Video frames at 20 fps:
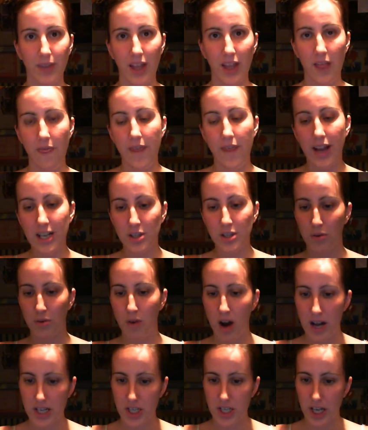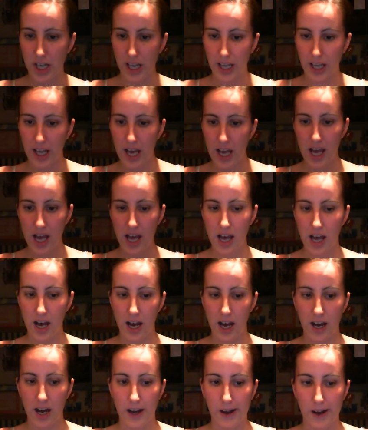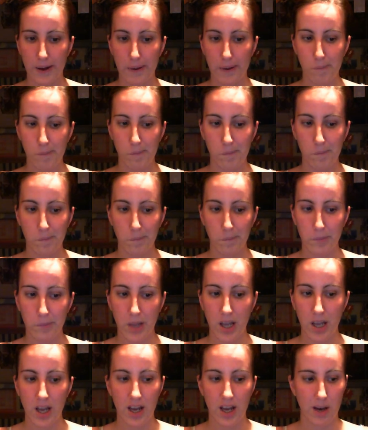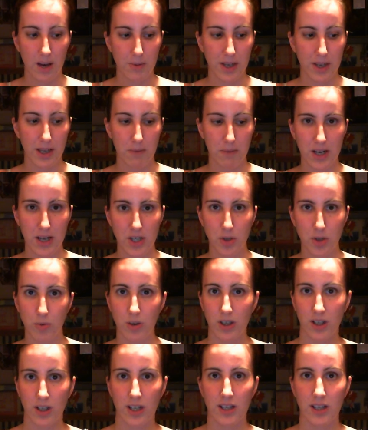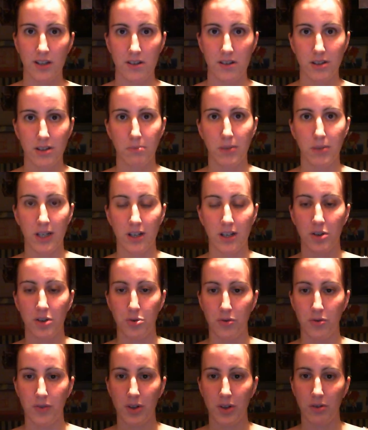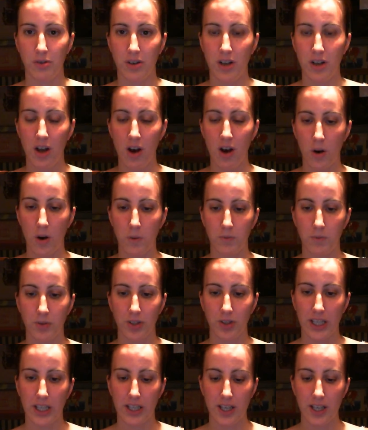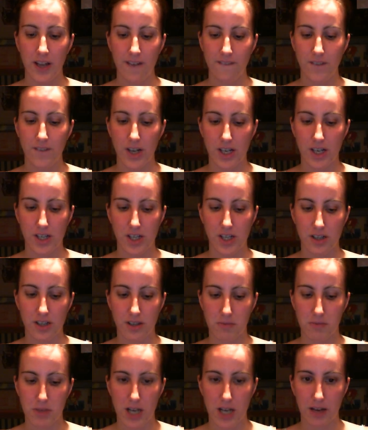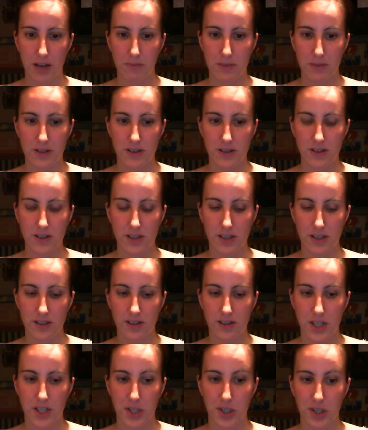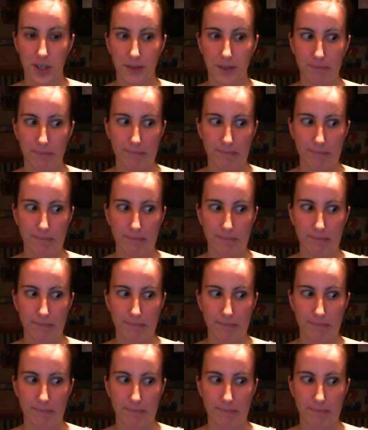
Thanks for watching. I'm gonna get back to work on this Sleeping Dogs review and hopefully finish it sometime this century.